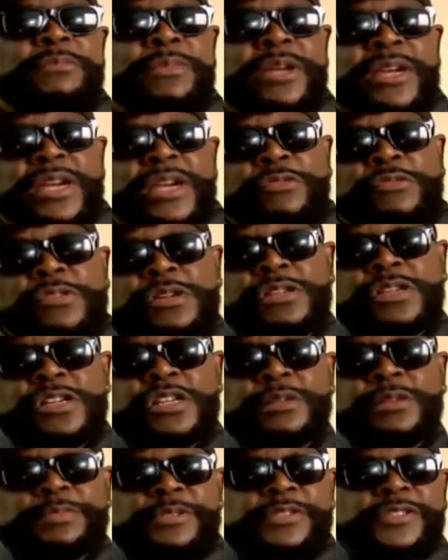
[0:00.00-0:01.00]
man,
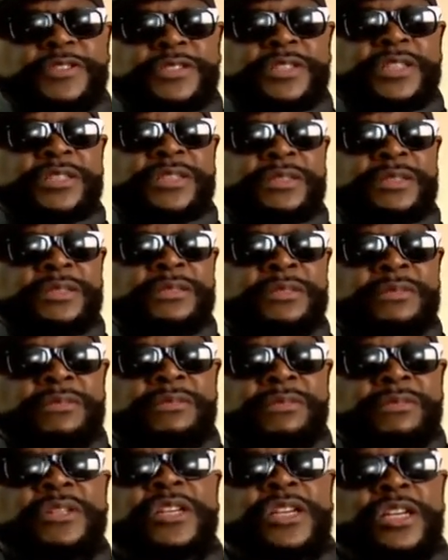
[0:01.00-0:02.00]
100%.
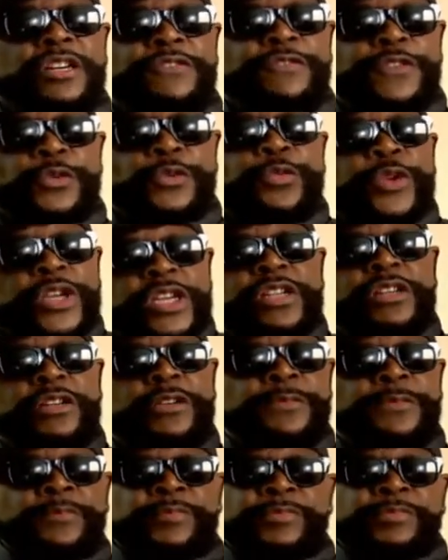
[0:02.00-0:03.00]
Yeah, for real.